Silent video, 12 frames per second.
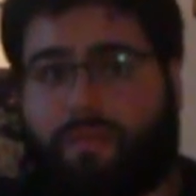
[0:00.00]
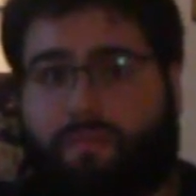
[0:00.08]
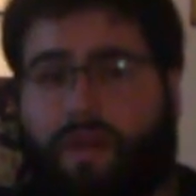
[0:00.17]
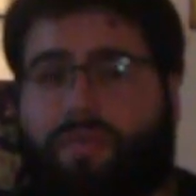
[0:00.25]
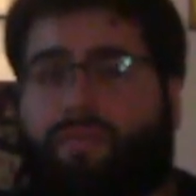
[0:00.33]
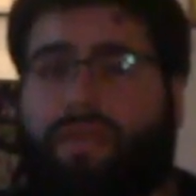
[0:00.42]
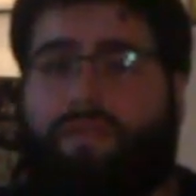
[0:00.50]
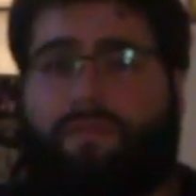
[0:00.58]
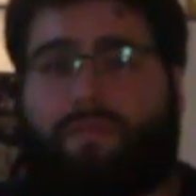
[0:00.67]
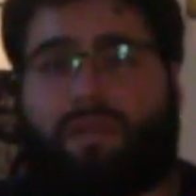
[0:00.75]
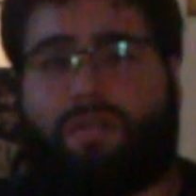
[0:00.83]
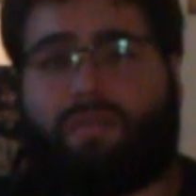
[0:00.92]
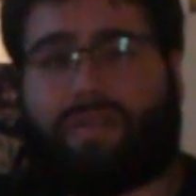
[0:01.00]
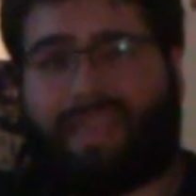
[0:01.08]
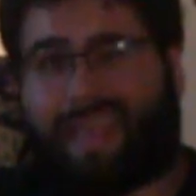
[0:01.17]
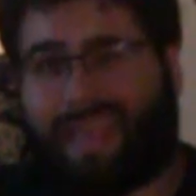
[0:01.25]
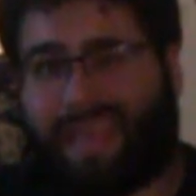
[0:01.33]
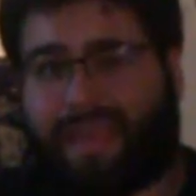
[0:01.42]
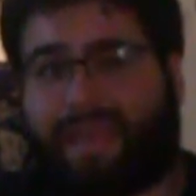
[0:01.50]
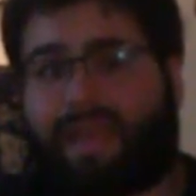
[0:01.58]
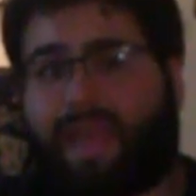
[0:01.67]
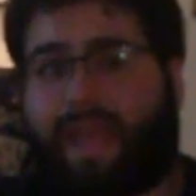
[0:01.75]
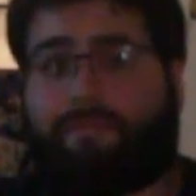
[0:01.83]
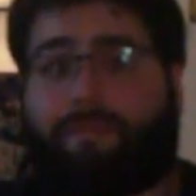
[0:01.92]
while 3 and 4 were and
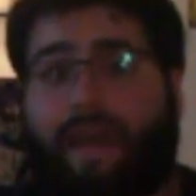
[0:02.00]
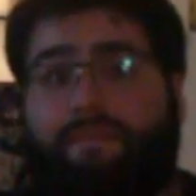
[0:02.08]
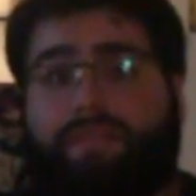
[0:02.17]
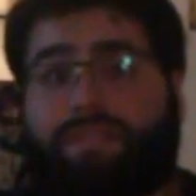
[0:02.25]
5